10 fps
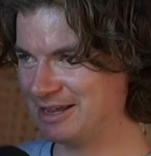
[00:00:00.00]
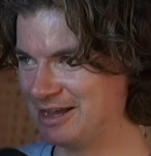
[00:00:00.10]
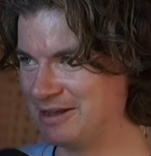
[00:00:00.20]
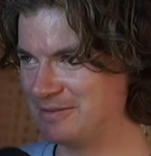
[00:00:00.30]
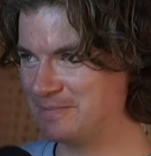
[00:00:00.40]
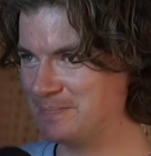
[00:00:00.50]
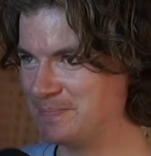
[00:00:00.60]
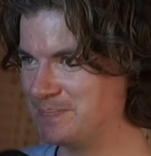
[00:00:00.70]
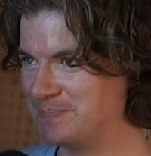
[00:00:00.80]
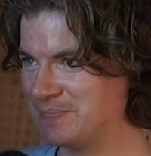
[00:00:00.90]
um,
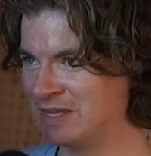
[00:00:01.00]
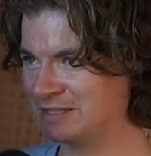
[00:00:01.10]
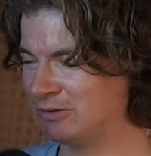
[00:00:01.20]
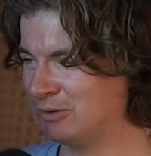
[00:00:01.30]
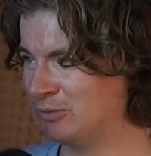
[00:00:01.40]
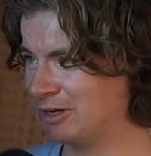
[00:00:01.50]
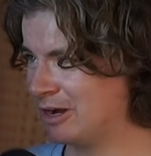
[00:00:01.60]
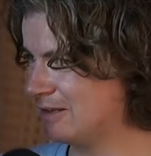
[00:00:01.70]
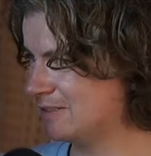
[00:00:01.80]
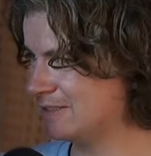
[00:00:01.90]
not that we weren't
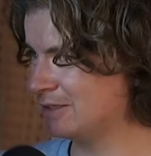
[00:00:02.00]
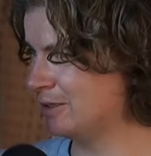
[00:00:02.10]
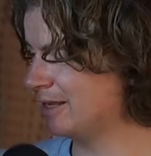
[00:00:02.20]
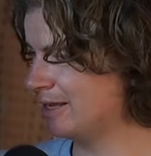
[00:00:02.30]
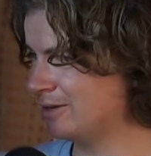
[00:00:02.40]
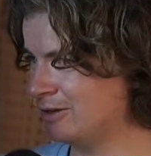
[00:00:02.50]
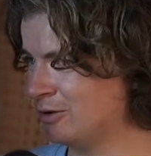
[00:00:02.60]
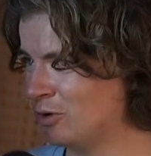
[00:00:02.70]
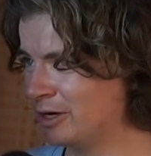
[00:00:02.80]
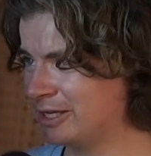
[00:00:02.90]
constantly like
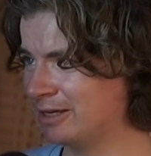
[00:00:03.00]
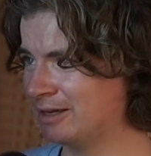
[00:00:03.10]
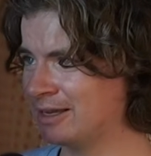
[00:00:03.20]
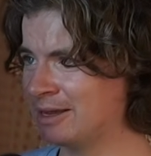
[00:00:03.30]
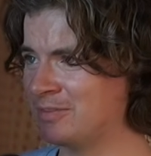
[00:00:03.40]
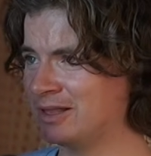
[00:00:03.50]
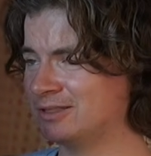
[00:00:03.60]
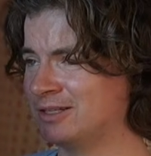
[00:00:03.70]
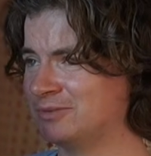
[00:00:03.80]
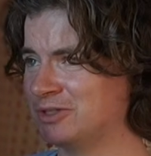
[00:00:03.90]
working at
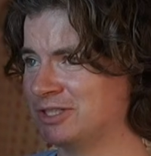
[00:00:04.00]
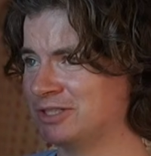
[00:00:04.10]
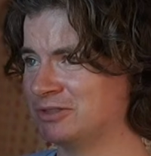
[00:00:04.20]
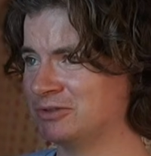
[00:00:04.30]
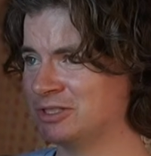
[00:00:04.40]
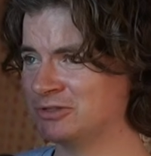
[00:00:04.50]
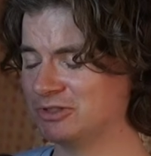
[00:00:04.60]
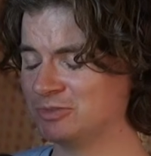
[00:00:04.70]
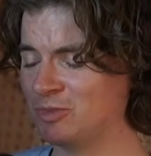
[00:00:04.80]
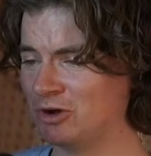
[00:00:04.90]
Peloton, especially
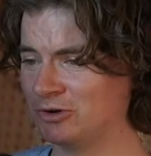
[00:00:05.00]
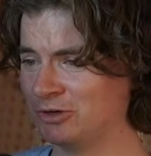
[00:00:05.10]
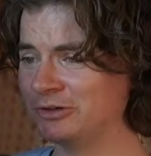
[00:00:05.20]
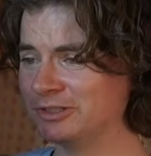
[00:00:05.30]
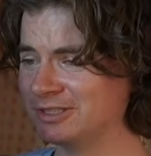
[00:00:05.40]
as a small crew.